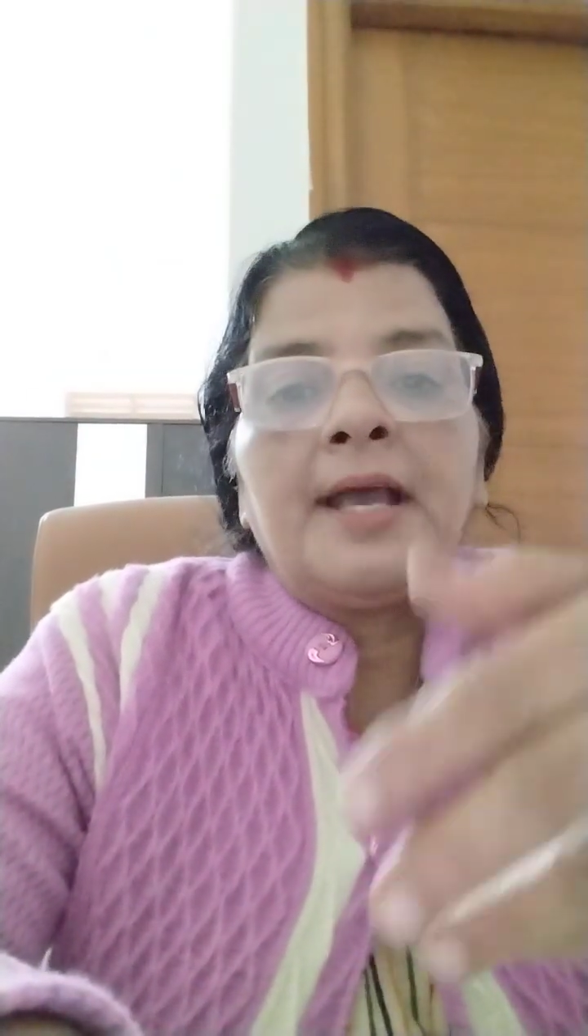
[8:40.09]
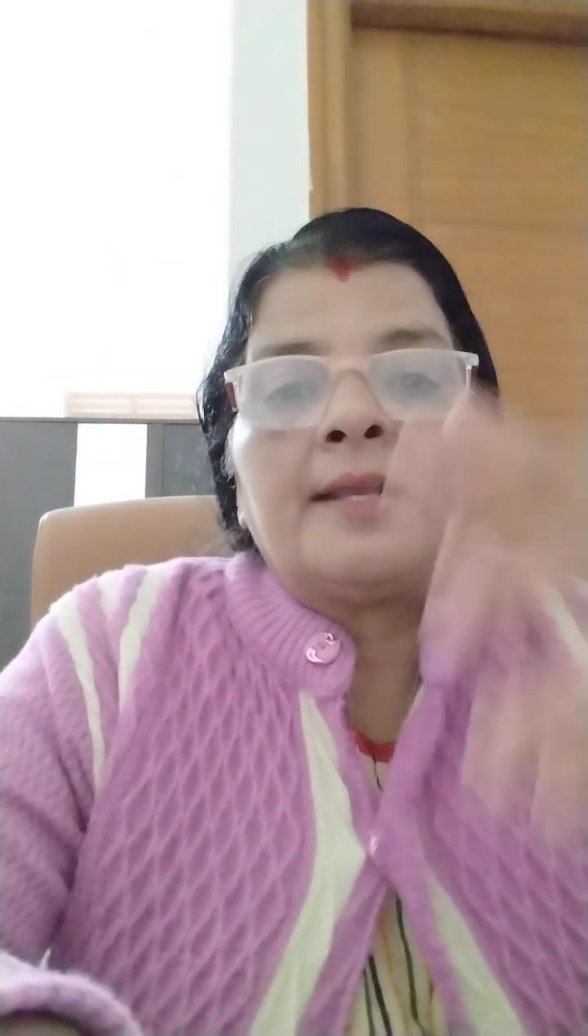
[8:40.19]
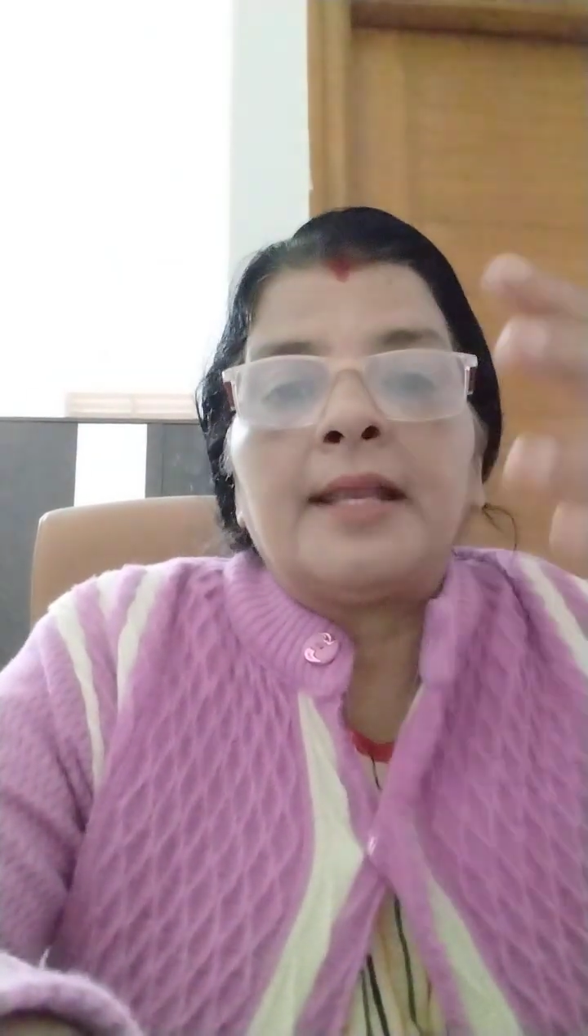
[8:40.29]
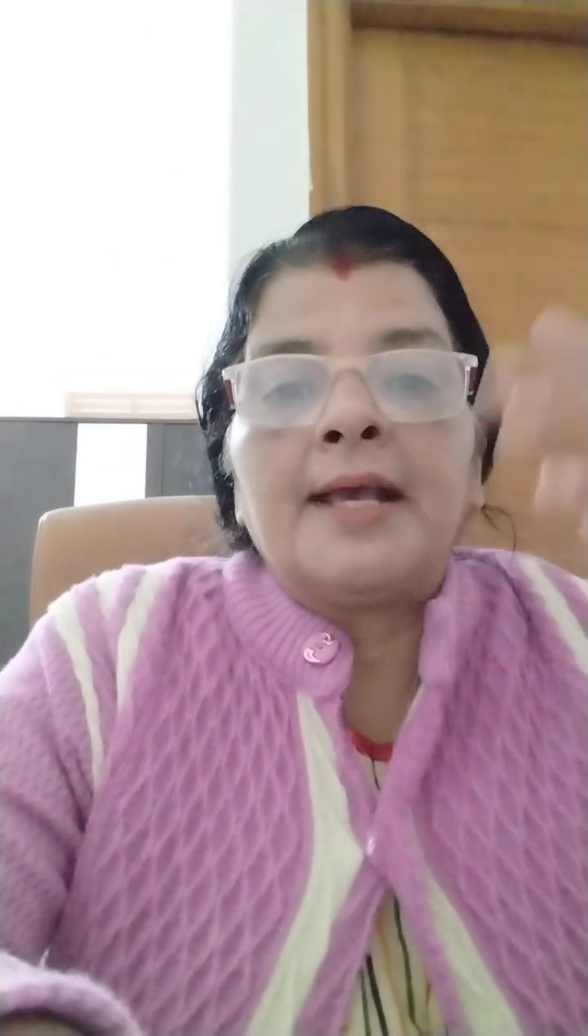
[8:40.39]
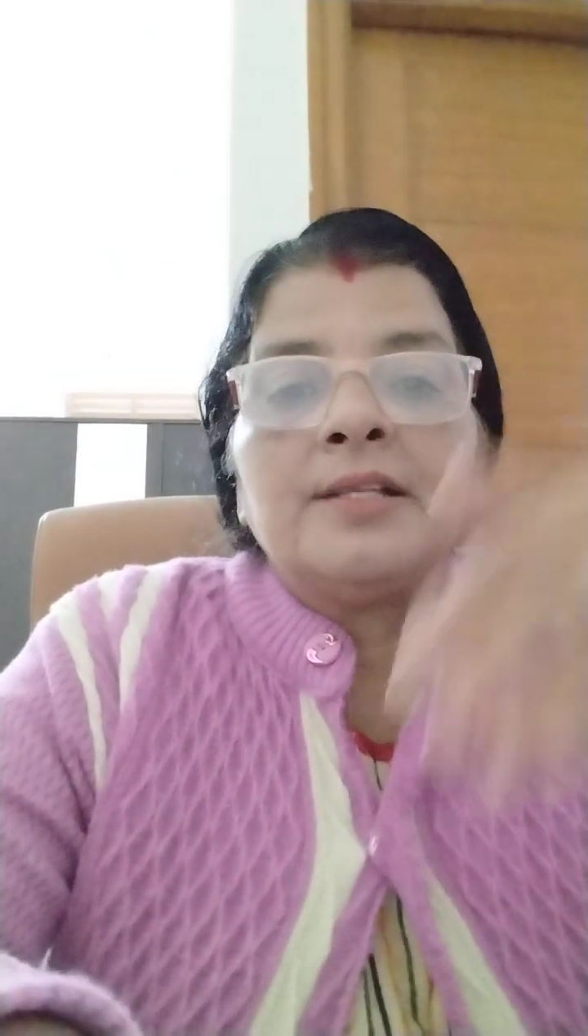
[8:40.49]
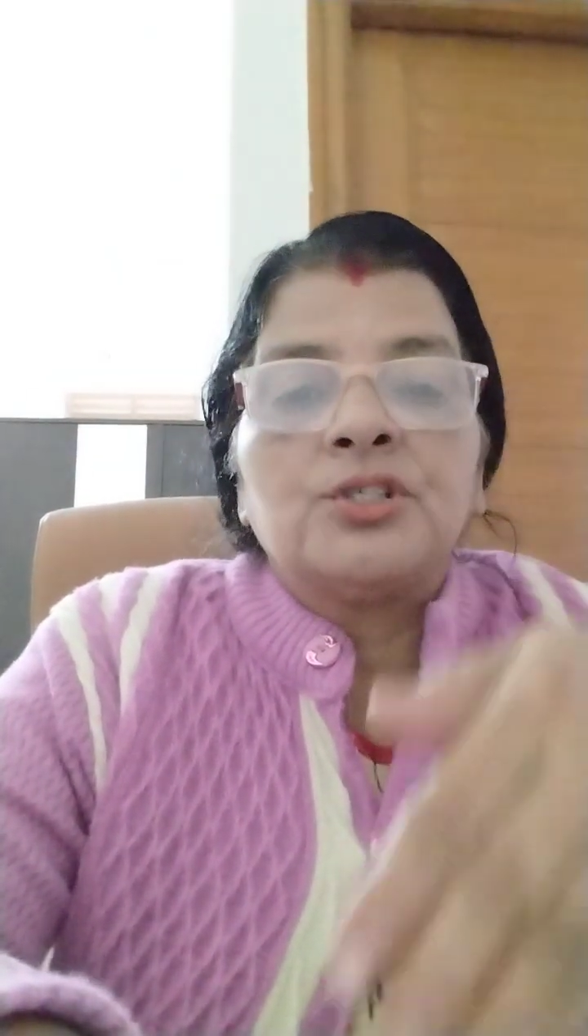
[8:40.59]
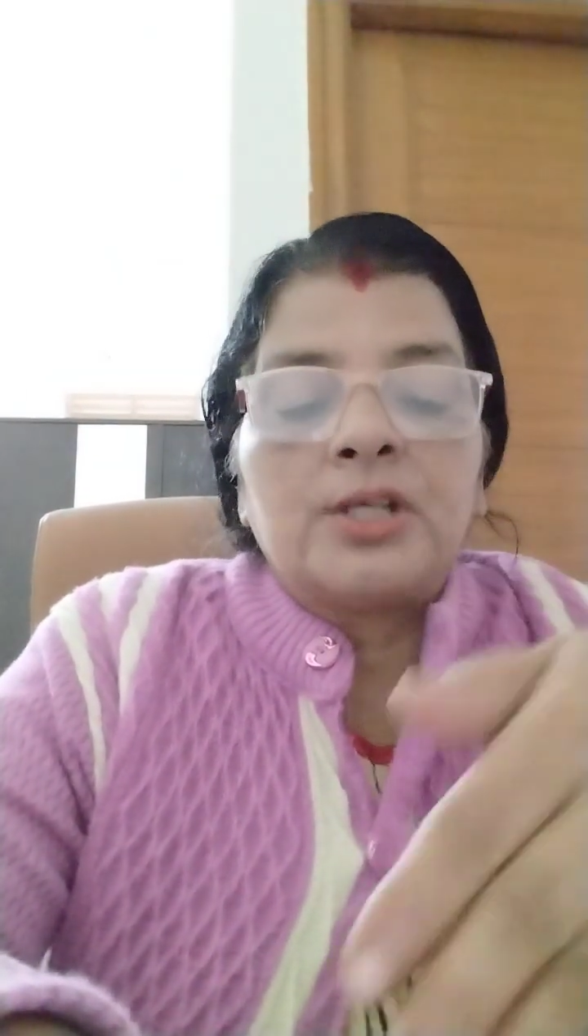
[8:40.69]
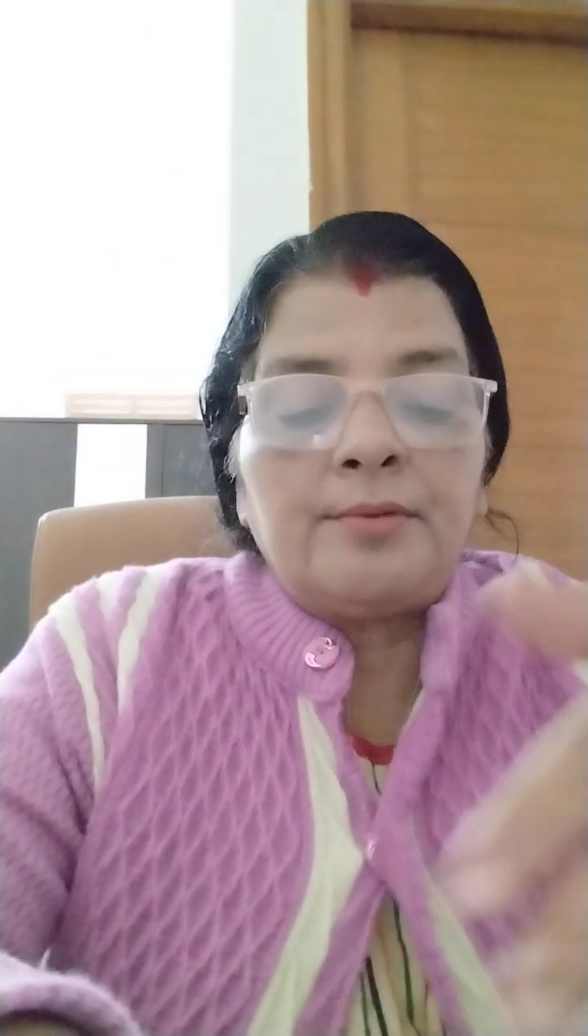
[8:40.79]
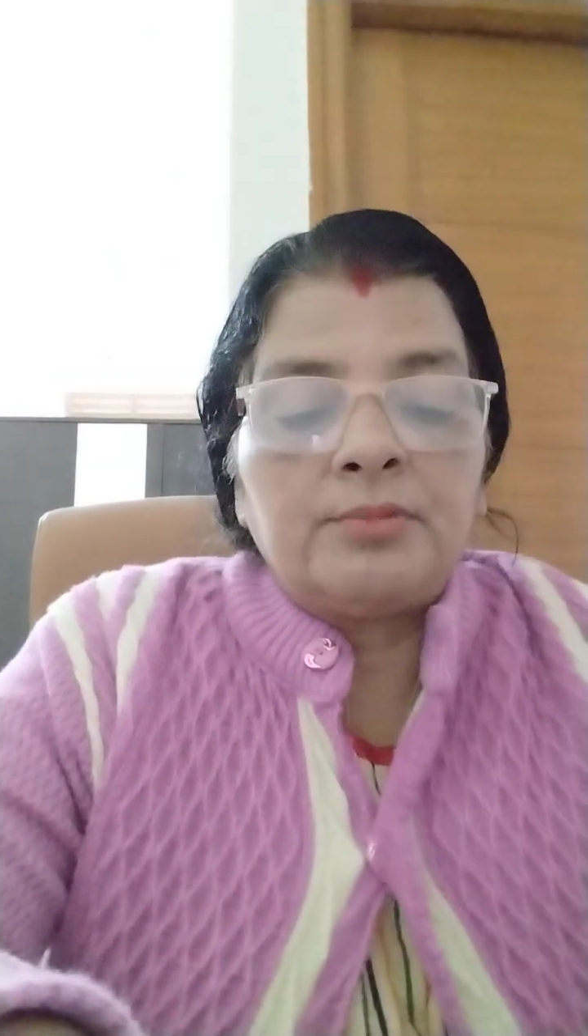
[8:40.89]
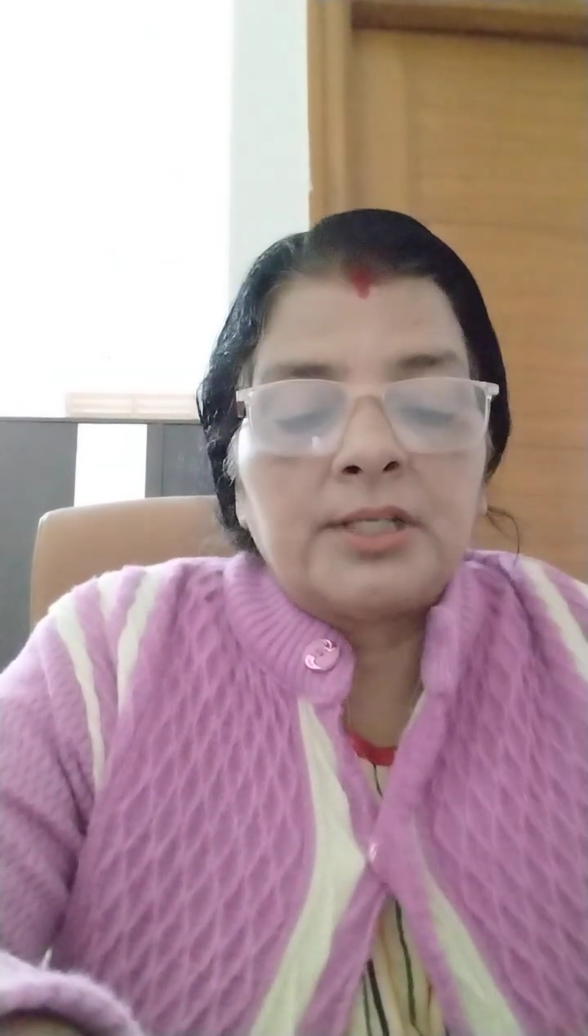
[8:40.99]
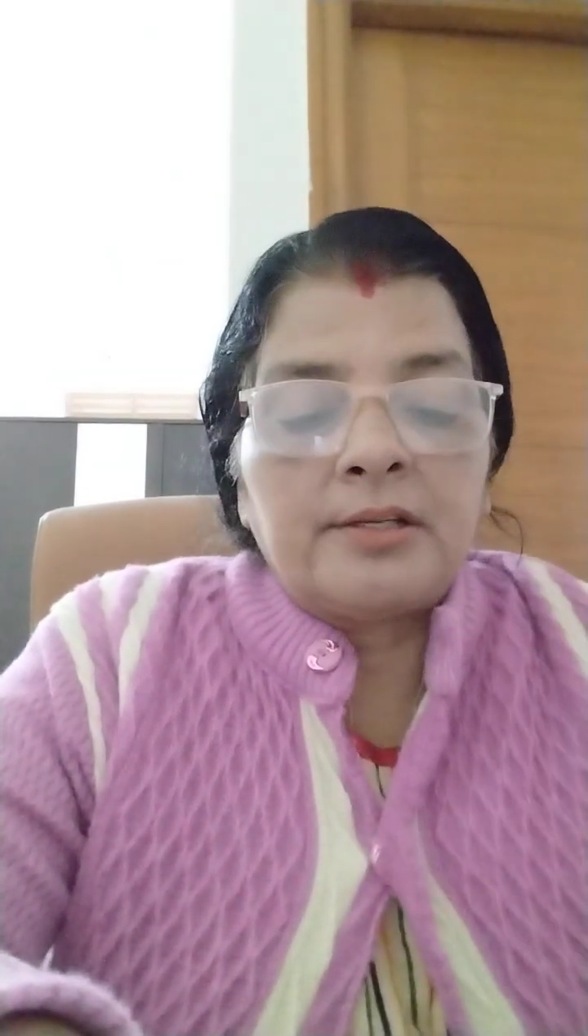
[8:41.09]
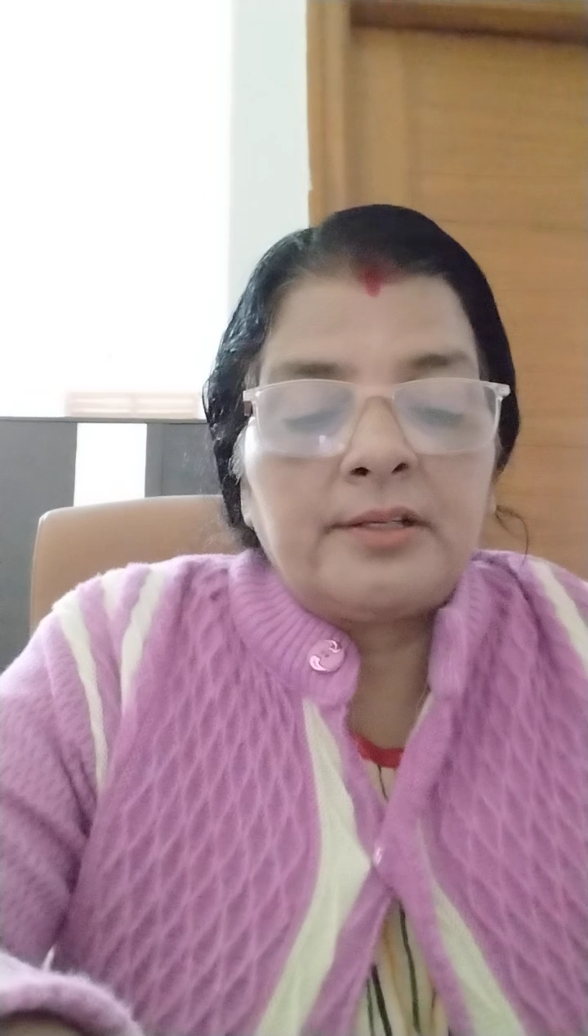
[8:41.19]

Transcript: and enzymes are